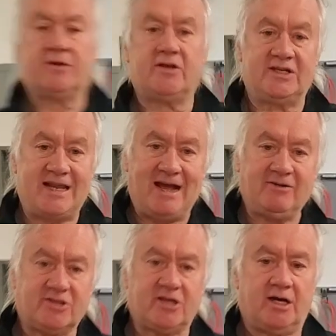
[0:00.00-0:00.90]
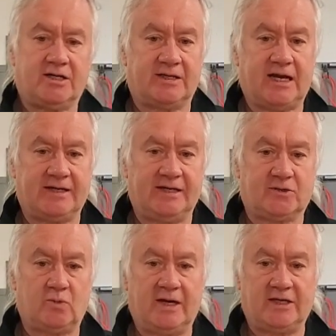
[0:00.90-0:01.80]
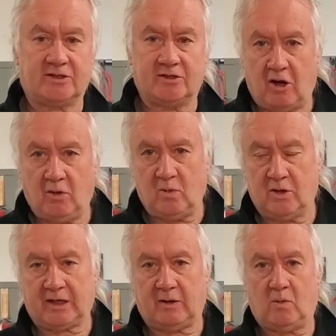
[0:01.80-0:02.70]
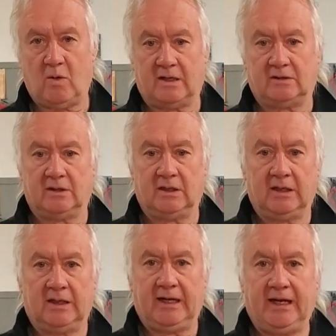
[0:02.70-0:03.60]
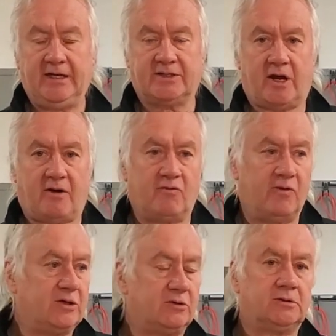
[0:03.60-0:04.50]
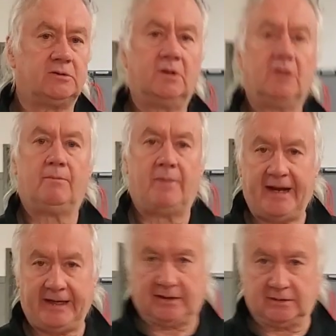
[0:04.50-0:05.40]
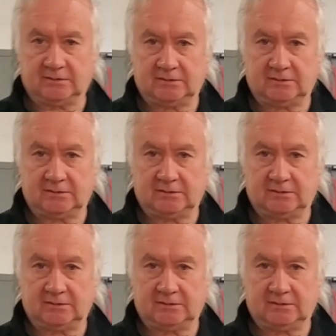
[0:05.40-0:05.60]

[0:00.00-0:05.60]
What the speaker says: The downside to that is when it's not working well, it is a real pain.